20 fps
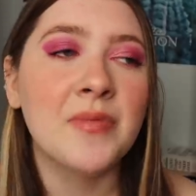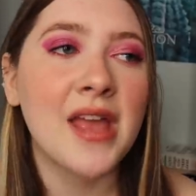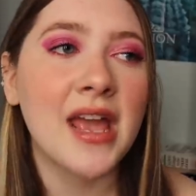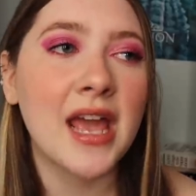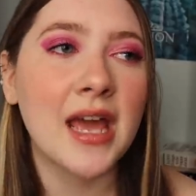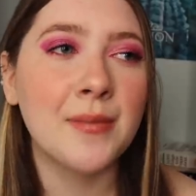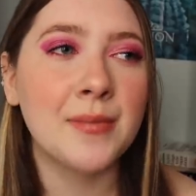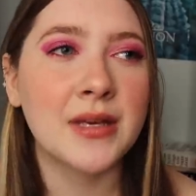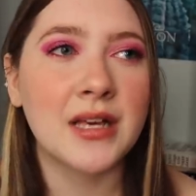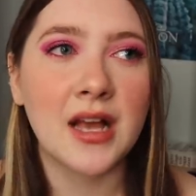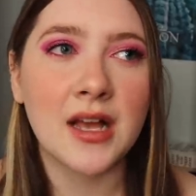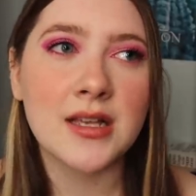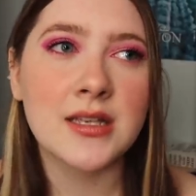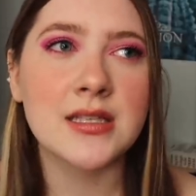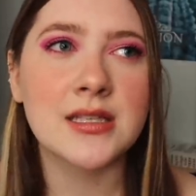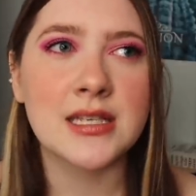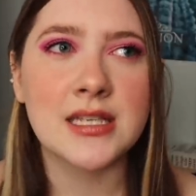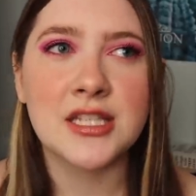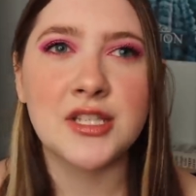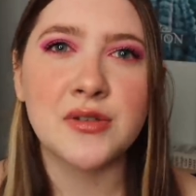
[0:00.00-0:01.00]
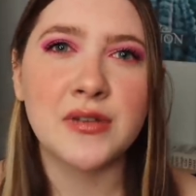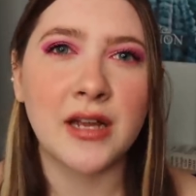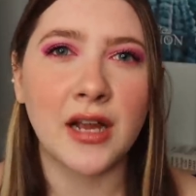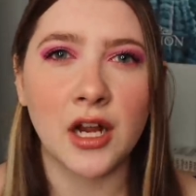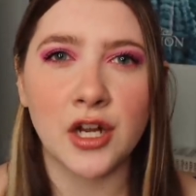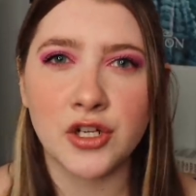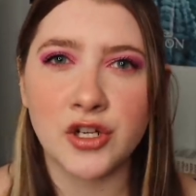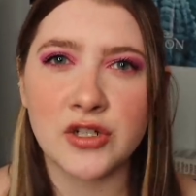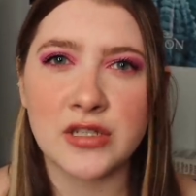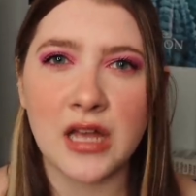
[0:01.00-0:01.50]
And because these two
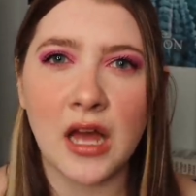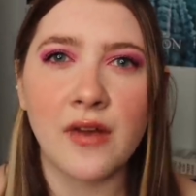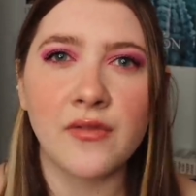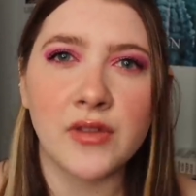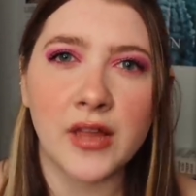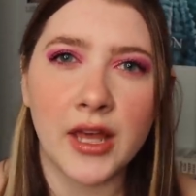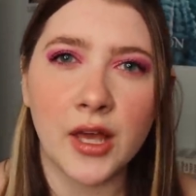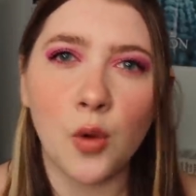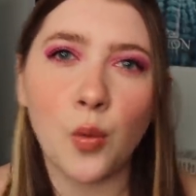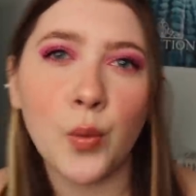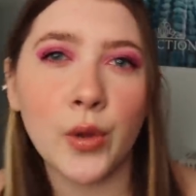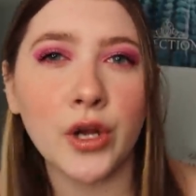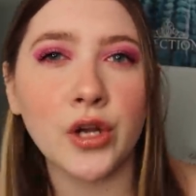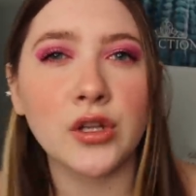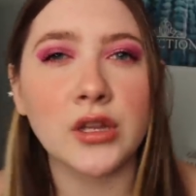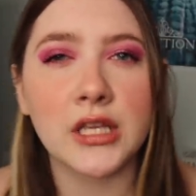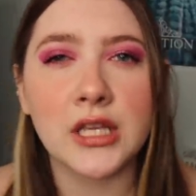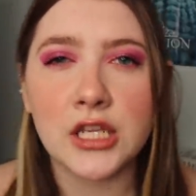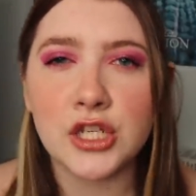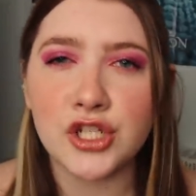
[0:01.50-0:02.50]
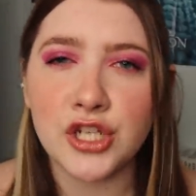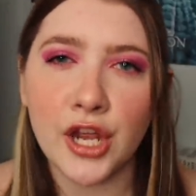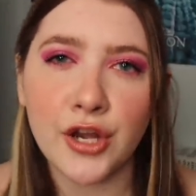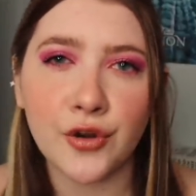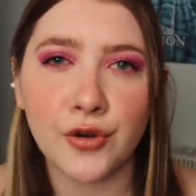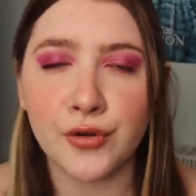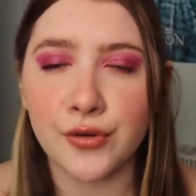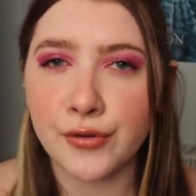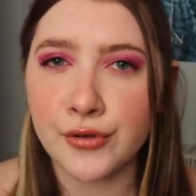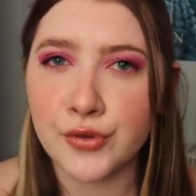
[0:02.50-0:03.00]
characters have like weirdly
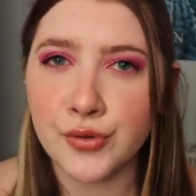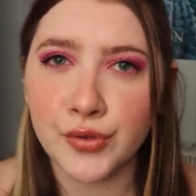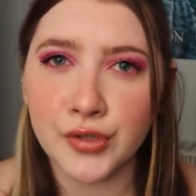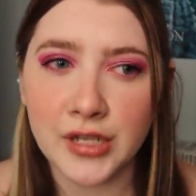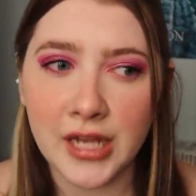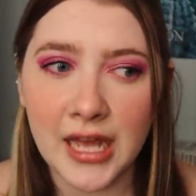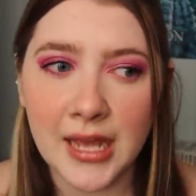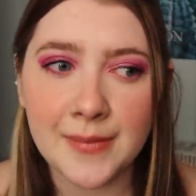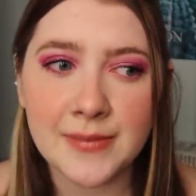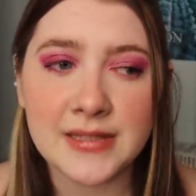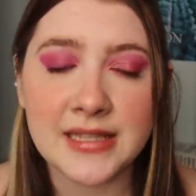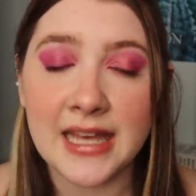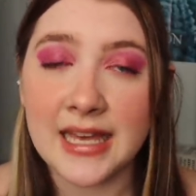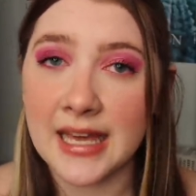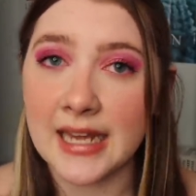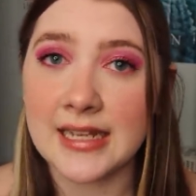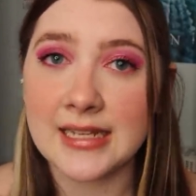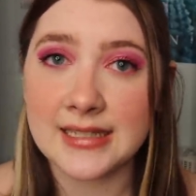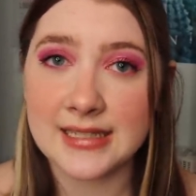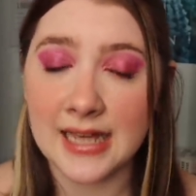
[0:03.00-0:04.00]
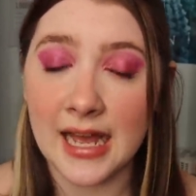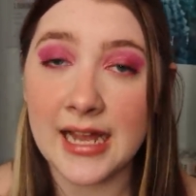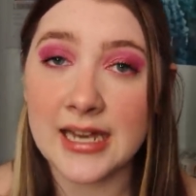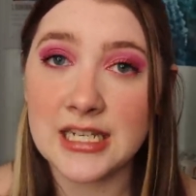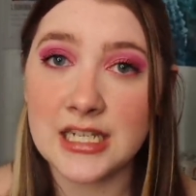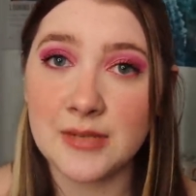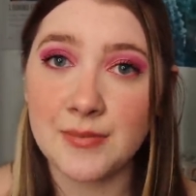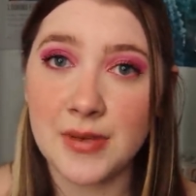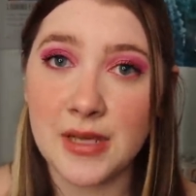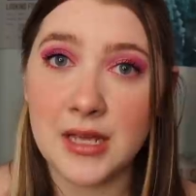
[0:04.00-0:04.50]
gender neutral names, they get
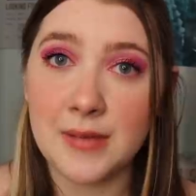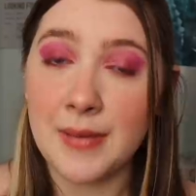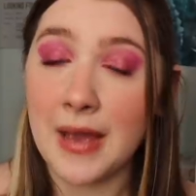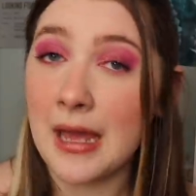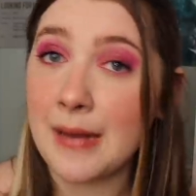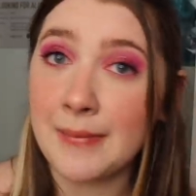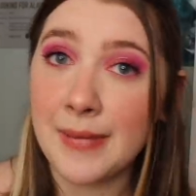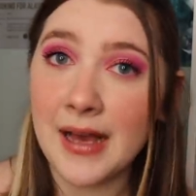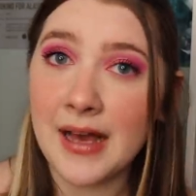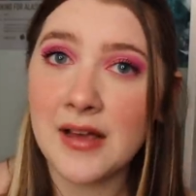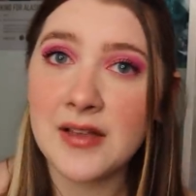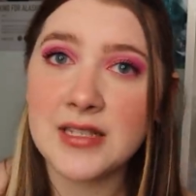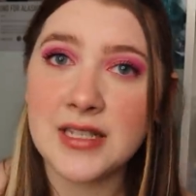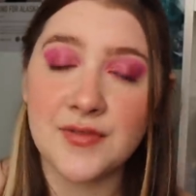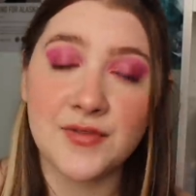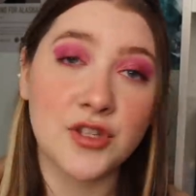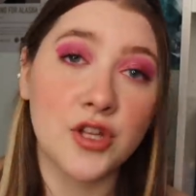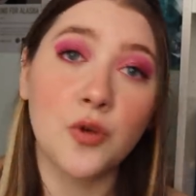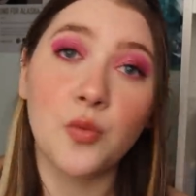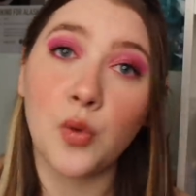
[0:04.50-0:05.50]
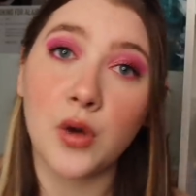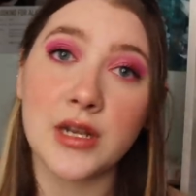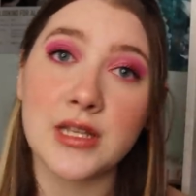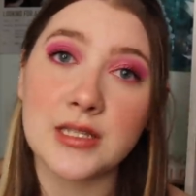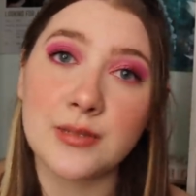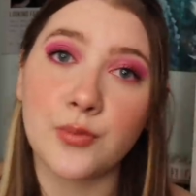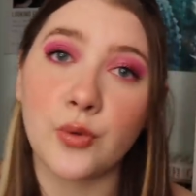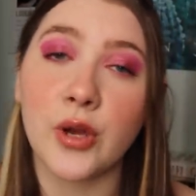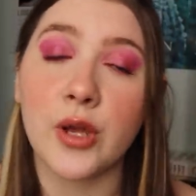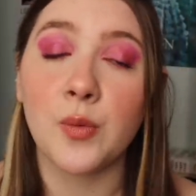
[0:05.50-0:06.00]
assigned to be pen pals, even though one
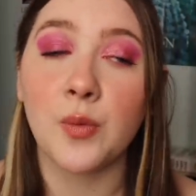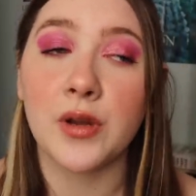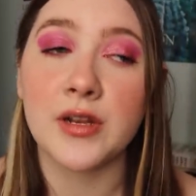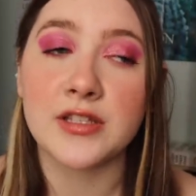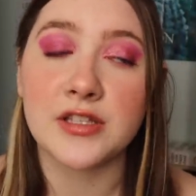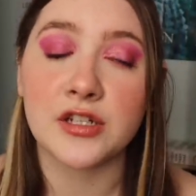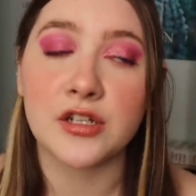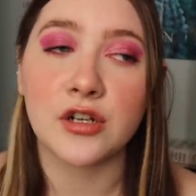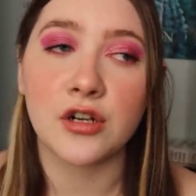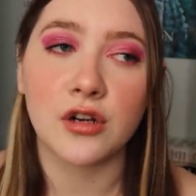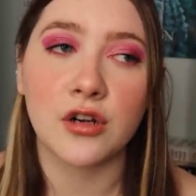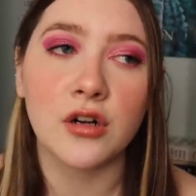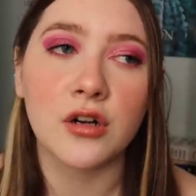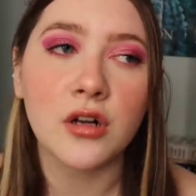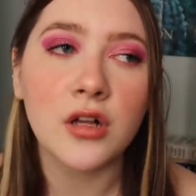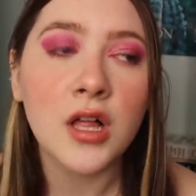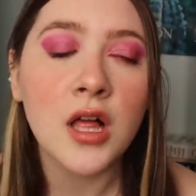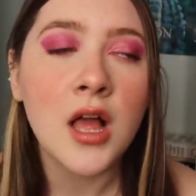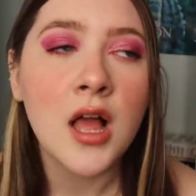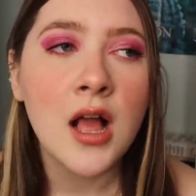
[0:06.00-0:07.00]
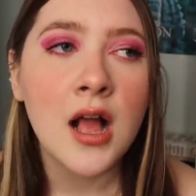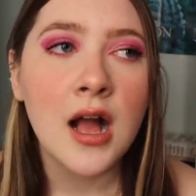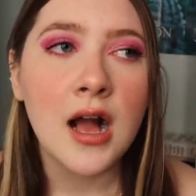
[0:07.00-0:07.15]
is a boy, one is a girl.